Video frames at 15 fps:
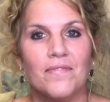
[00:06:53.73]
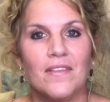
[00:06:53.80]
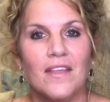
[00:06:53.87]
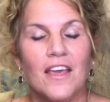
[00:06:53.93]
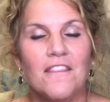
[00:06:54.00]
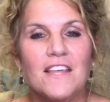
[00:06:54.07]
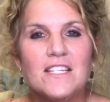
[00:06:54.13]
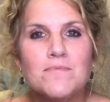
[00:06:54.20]

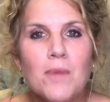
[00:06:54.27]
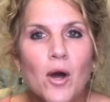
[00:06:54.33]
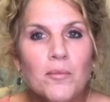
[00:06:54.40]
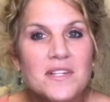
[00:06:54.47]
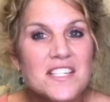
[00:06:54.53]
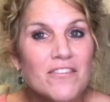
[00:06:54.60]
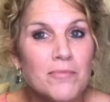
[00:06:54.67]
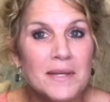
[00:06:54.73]
And these
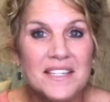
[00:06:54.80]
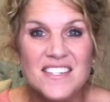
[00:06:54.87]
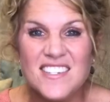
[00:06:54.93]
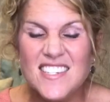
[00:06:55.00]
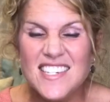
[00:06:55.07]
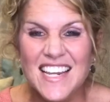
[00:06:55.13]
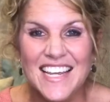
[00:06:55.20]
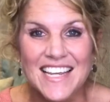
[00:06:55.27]
moments have been
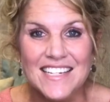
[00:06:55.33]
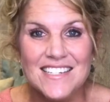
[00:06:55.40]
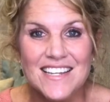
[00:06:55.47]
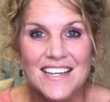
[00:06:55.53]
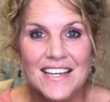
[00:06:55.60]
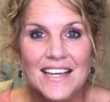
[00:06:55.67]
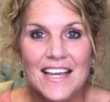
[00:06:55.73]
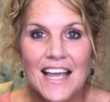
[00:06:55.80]
distinct
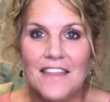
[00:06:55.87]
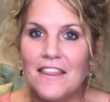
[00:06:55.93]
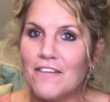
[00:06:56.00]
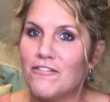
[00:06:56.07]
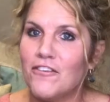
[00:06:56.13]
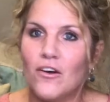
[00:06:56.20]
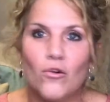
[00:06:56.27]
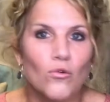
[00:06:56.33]
and they
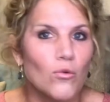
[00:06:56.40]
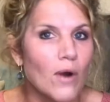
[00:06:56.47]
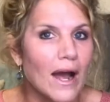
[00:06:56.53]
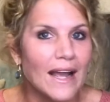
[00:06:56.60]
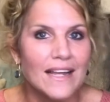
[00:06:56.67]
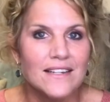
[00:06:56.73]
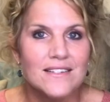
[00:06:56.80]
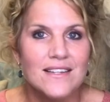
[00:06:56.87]
felt
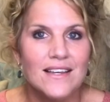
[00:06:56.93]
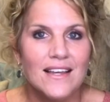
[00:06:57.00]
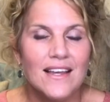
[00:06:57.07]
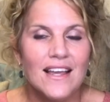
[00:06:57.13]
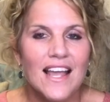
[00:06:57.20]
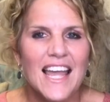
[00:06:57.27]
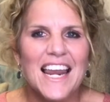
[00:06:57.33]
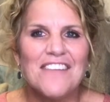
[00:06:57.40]
right.
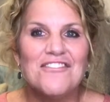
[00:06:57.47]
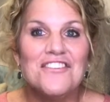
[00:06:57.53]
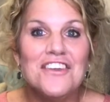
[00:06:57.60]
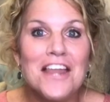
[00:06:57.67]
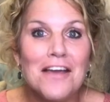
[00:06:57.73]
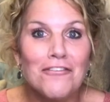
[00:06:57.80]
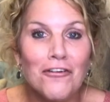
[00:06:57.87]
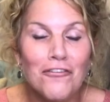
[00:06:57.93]
And I've
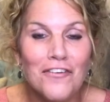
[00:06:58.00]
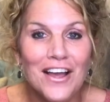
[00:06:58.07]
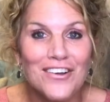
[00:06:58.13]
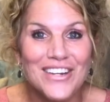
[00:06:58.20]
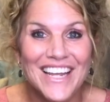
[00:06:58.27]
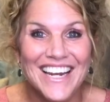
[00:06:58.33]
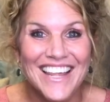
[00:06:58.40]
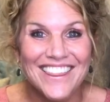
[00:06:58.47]
never
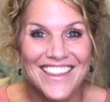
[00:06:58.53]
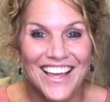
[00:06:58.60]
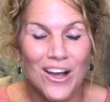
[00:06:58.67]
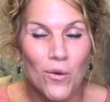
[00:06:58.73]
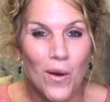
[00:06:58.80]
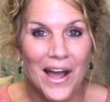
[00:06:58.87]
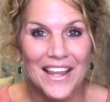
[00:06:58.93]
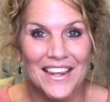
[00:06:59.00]
felt anything
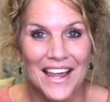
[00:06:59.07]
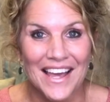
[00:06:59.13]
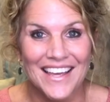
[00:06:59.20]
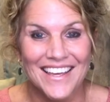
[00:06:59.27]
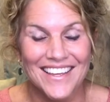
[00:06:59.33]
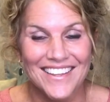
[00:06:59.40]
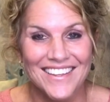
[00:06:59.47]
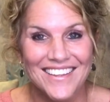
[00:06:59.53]
quite
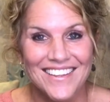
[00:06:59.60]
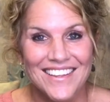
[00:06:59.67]
like it.